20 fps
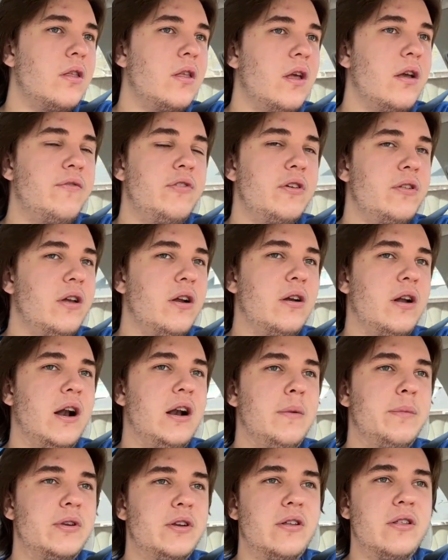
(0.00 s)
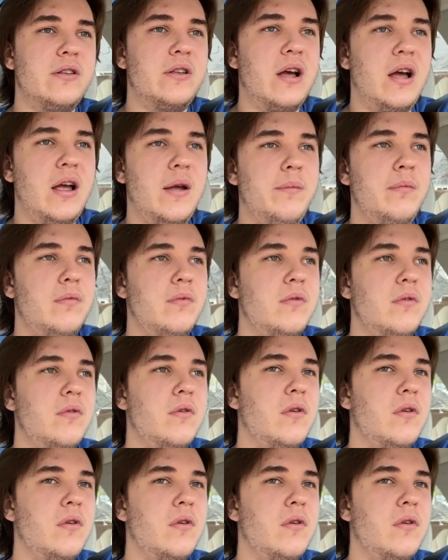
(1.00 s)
if you're there 90% of the time,